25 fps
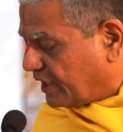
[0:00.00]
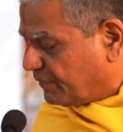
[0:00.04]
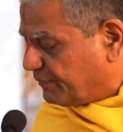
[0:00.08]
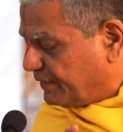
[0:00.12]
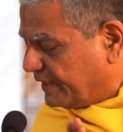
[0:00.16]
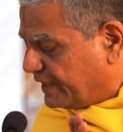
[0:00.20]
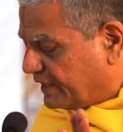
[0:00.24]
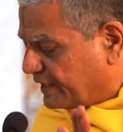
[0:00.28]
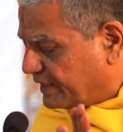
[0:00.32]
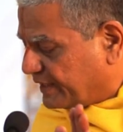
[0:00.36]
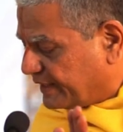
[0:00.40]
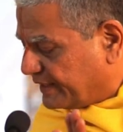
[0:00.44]

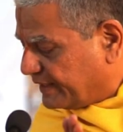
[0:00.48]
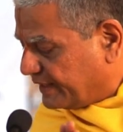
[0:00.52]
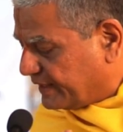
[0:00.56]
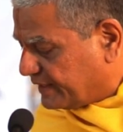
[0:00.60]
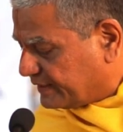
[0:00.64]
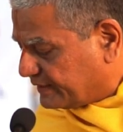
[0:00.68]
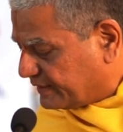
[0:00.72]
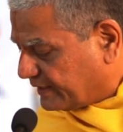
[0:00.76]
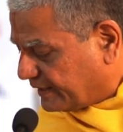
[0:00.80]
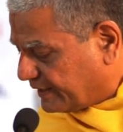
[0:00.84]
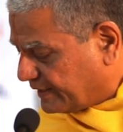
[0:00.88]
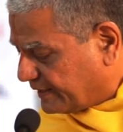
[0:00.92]

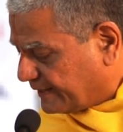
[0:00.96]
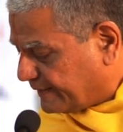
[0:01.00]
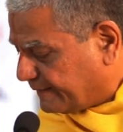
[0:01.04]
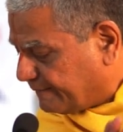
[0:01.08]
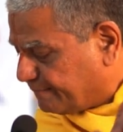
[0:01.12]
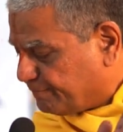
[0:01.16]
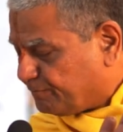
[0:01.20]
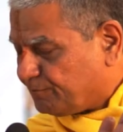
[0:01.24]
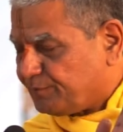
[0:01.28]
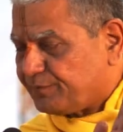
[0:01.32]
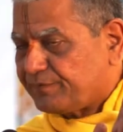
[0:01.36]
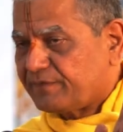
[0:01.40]

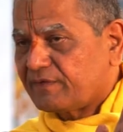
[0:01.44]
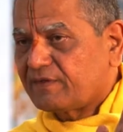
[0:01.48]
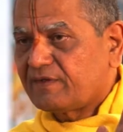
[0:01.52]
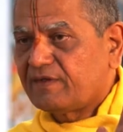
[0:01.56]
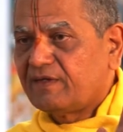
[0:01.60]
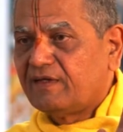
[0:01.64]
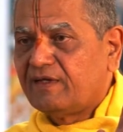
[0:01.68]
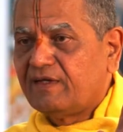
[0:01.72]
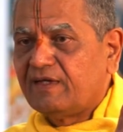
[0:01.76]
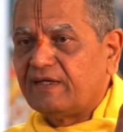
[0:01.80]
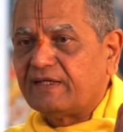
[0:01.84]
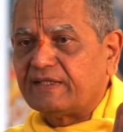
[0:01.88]
avikriyata.
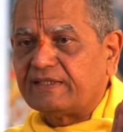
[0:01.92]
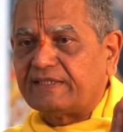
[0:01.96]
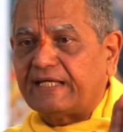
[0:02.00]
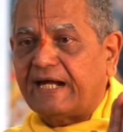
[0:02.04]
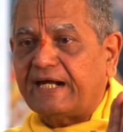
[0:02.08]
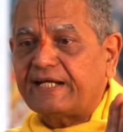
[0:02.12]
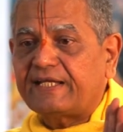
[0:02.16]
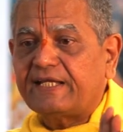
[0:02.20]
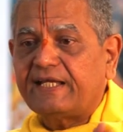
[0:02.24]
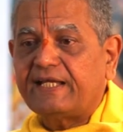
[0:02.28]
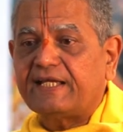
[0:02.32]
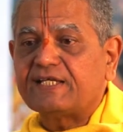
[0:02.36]

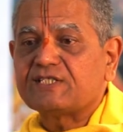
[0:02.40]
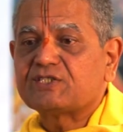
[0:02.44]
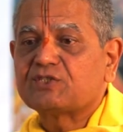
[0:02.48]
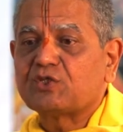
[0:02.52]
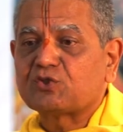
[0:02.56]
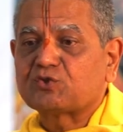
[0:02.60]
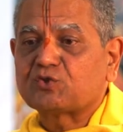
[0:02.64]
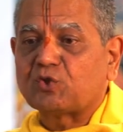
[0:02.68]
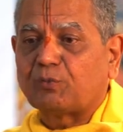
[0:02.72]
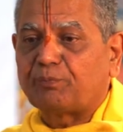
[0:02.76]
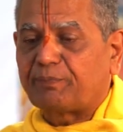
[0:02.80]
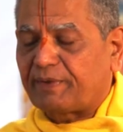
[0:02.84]
That is
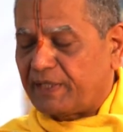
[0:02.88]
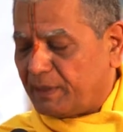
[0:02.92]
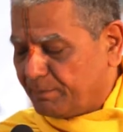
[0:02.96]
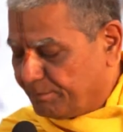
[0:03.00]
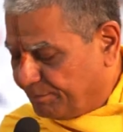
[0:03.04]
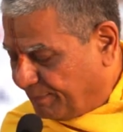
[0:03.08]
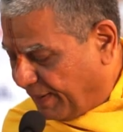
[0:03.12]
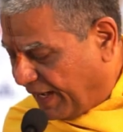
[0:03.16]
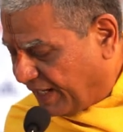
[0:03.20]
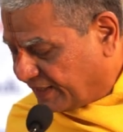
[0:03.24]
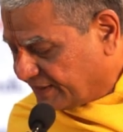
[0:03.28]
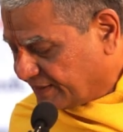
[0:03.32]
the
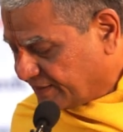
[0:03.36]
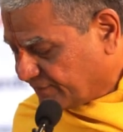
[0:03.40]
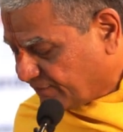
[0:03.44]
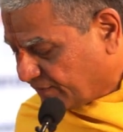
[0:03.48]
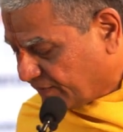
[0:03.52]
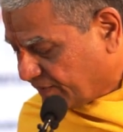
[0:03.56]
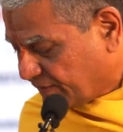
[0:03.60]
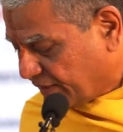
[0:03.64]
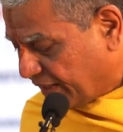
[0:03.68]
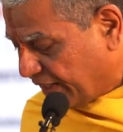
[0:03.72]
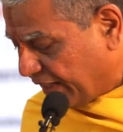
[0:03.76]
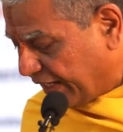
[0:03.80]
supreme path.
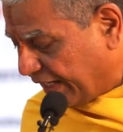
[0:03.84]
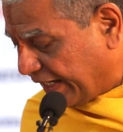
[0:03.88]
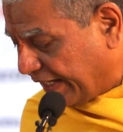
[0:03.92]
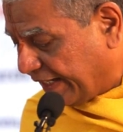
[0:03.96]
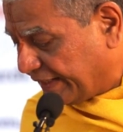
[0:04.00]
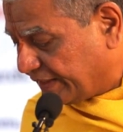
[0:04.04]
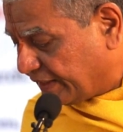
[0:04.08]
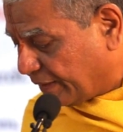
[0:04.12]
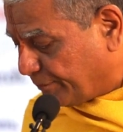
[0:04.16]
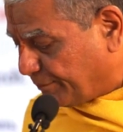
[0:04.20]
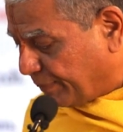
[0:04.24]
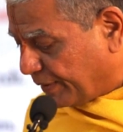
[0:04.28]

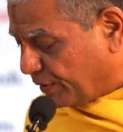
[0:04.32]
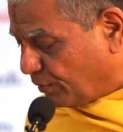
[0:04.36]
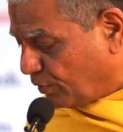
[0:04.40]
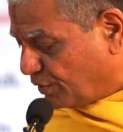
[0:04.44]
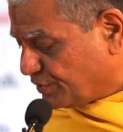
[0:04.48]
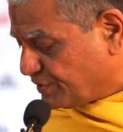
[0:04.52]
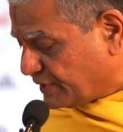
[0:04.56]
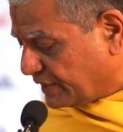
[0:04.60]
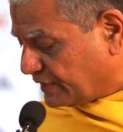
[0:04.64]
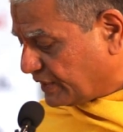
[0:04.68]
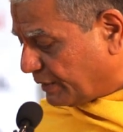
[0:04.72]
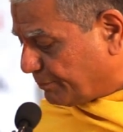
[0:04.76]
And the
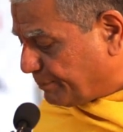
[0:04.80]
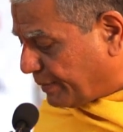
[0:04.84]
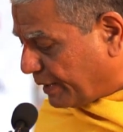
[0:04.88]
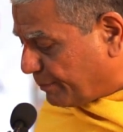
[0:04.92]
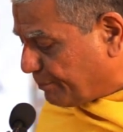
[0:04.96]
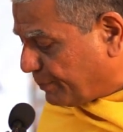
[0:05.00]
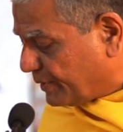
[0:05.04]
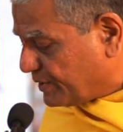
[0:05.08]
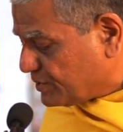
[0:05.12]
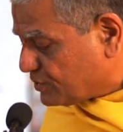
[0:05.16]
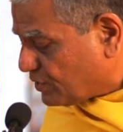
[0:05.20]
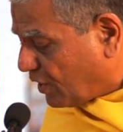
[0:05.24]
prayojan, the
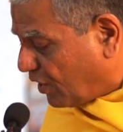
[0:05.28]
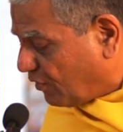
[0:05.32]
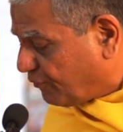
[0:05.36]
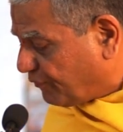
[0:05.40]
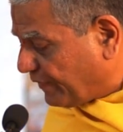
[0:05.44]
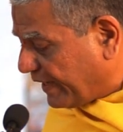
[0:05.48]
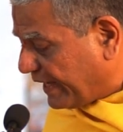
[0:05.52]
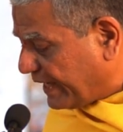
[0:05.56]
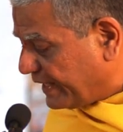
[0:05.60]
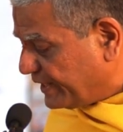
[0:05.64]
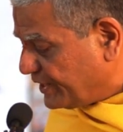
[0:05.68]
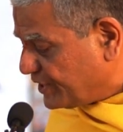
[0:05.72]
purpose
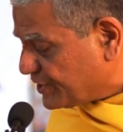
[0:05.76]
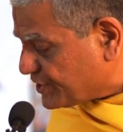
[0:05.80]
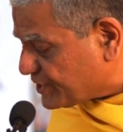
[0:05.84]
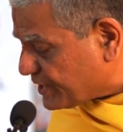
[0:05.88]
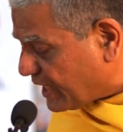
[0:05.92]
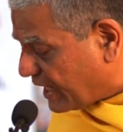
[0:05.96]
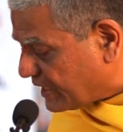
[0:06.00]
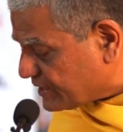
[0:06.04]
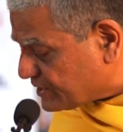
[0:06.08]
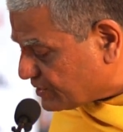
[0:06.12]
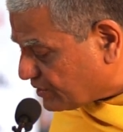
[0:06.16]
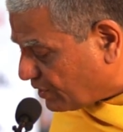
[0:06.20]
of any
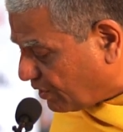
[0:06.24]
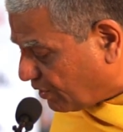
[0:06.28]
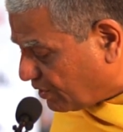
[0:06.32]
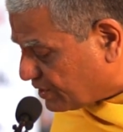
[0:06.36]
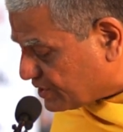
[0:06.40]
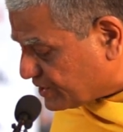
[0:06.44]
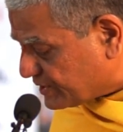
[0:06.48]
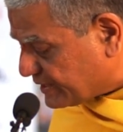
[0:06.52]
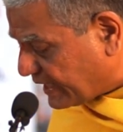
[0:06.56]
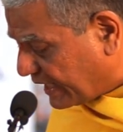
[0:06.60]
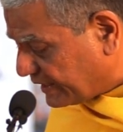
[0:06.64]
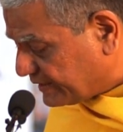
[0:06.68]
shastra
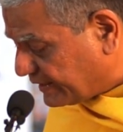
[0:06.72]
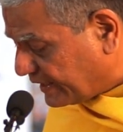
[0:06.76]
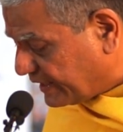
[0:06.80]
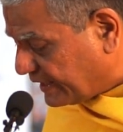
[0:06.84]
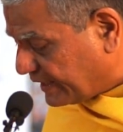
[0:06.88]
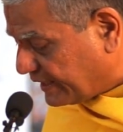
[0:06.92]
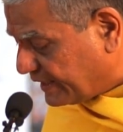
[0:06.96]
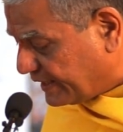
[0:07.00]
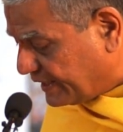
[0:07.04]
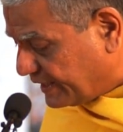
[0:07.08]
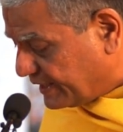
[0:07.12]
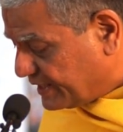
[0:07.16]
or
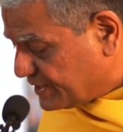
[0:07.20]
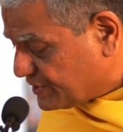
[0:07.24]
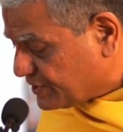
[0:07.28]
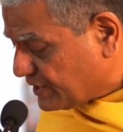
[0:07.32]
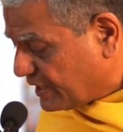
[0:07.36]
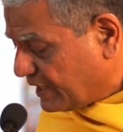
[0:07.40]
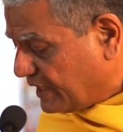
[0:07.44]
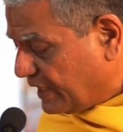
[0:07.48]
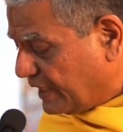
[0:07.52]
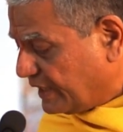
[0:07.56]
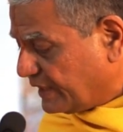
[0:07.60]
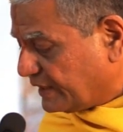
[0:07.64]
sadhana
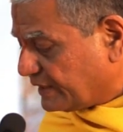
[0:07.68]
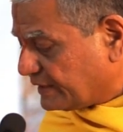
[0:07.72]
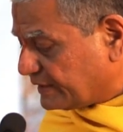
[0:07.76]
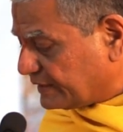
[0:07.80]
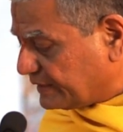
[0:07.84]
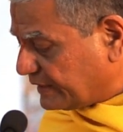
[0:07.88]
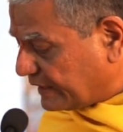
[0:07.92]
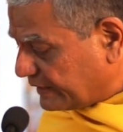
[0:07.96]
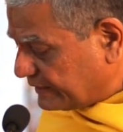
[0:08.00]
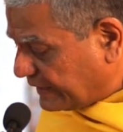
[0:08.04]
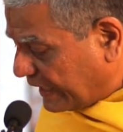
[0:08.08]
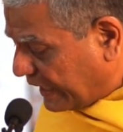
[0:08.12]
is
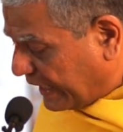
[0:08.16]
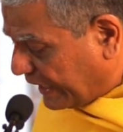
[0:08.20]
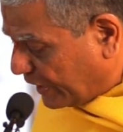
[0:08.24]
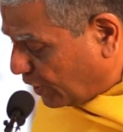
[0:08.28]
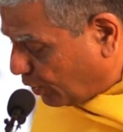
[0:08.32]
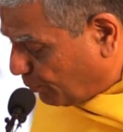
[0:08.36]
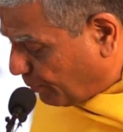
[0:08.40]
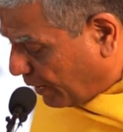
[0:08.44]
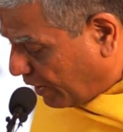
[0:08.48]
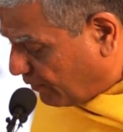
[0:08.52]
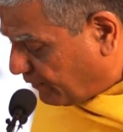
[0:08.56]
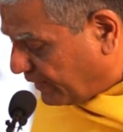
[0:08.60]
tad
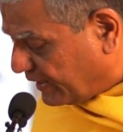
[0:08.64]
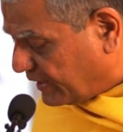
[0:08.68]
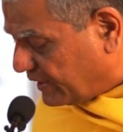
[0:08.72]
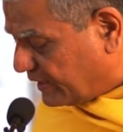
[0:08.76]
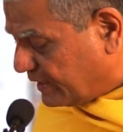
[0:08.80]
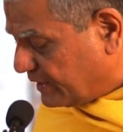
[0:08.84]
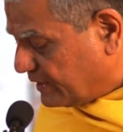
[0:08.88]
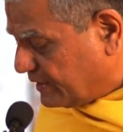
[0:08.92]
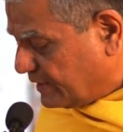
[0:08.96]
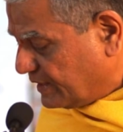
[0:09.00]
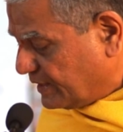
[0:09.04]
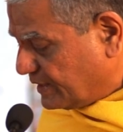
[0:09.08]

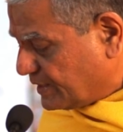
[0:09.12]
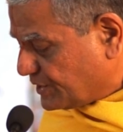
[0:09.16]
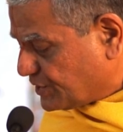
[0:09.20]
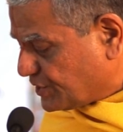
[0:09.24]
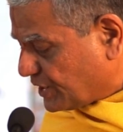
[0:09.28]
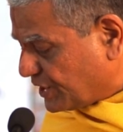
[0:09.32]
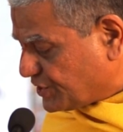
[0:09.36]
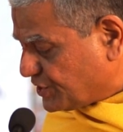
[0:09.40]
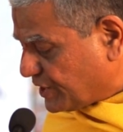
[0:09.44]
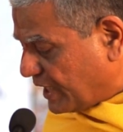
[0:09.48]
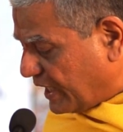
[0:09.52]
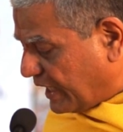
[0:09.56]
anubhava
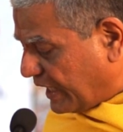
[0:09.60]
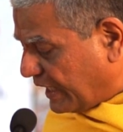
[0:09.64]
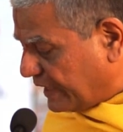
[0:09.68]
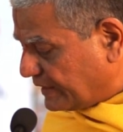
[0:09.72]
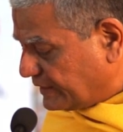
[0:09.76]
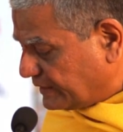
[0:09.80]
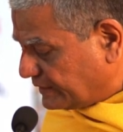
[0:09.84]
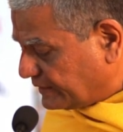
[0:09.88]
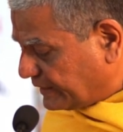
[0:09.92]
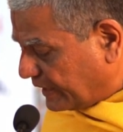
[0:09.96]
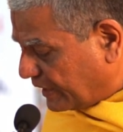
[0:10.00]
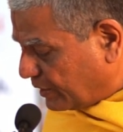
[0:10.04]
sacha
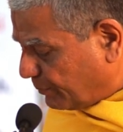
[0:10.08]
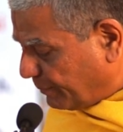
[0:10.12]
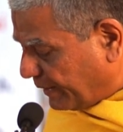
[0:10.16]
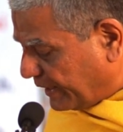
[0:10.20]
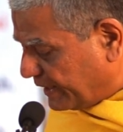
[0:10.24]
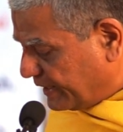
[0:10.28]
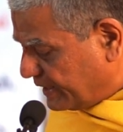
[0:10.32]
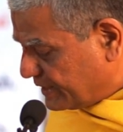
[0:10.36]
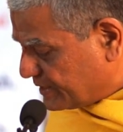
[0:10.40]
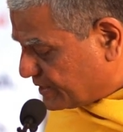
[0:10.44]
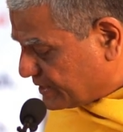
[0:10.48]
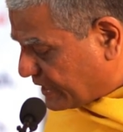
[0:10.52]

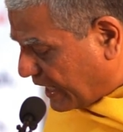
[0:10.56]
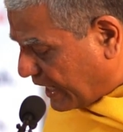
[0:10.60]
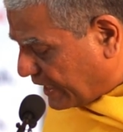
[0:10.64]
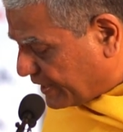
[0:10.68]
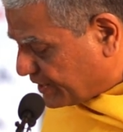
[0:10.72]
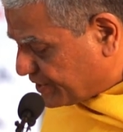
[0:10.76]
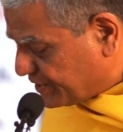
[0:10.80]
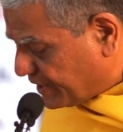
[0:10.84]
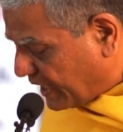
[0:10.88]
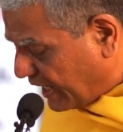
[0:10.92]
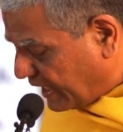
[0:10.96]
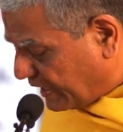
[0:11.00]
antarbahi
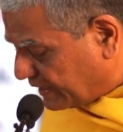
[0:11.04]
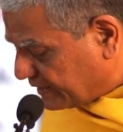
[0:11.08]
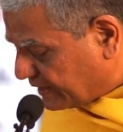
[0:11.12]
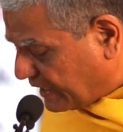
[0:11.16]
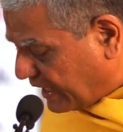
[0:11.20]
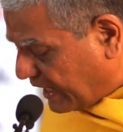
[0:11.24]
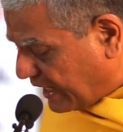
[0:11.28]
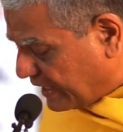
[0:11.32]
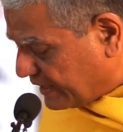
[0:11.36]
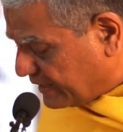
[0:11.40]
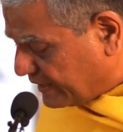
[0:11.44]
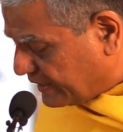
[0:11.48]

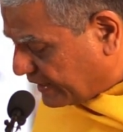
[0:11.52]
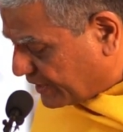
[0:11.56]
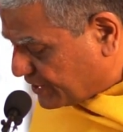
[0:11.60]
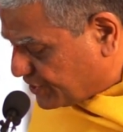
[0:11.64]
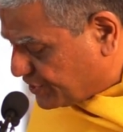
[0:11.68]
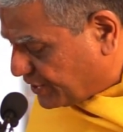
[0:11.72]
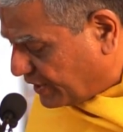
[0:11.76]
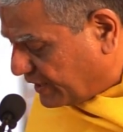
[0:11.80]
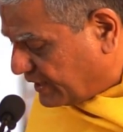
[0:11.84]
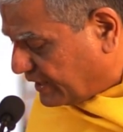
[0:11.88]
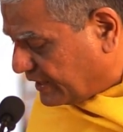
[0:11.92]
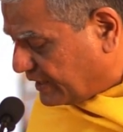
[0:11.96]
sakshatkar
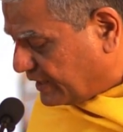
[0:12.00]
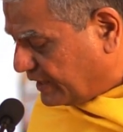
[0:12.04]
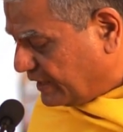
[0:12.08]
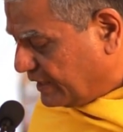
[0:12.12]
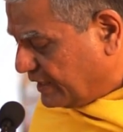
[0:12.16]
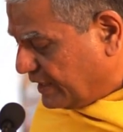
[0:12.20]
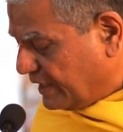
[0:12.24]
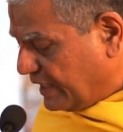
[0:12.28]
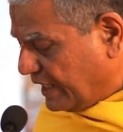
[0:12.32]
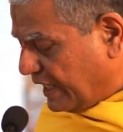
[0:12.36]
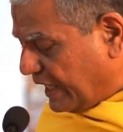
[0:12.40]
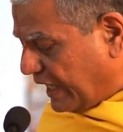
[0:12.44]

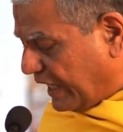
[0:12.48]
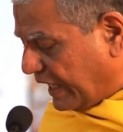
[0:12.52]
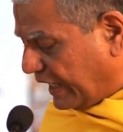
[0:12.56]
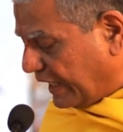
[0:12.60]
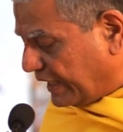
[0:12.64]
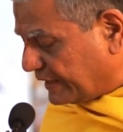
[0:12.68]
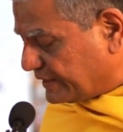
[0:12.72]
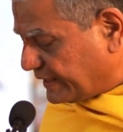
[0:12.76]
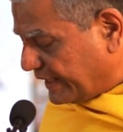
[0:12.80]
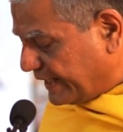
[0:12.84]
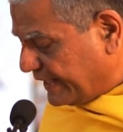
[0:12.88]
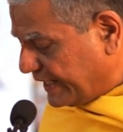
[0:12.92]
lakshana
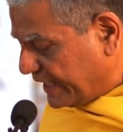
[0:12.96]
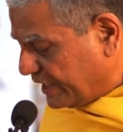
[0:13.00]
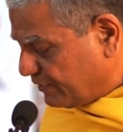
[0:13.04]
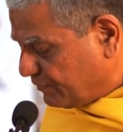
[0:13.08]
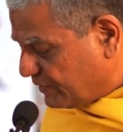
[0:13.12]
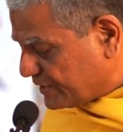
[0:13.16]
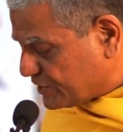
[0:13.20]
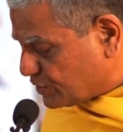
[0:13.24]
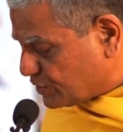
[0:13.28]
atayeva